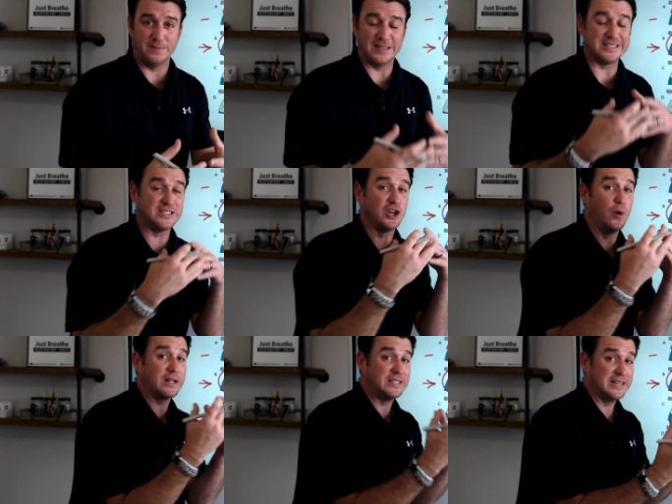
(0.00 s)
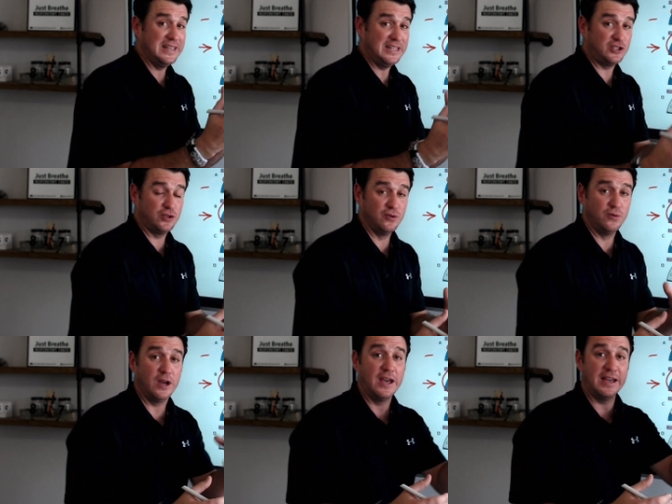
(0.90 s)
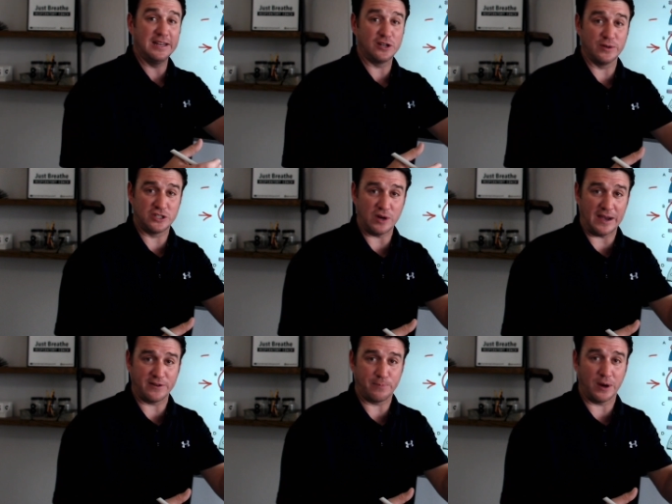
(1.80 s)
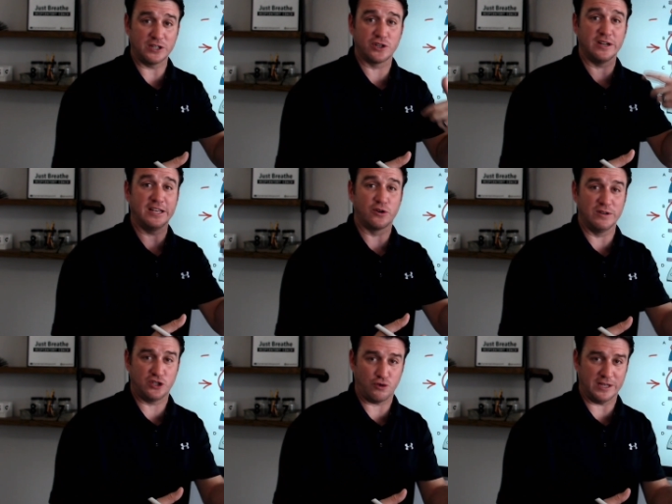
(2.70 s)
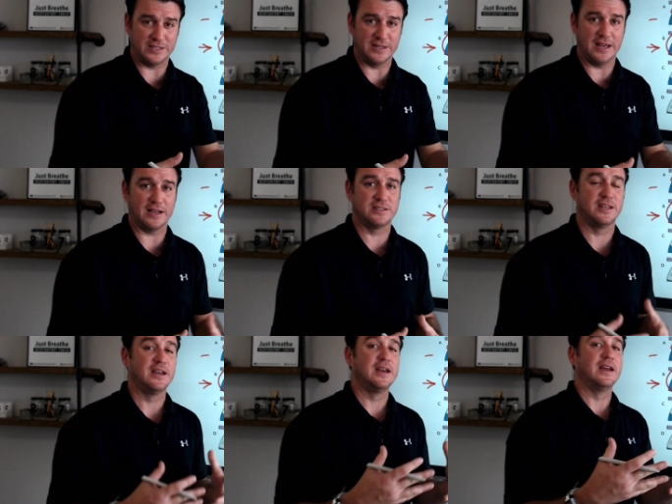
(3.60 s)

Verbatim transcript: This is going to lead to an increased driving pressure, increased stress index,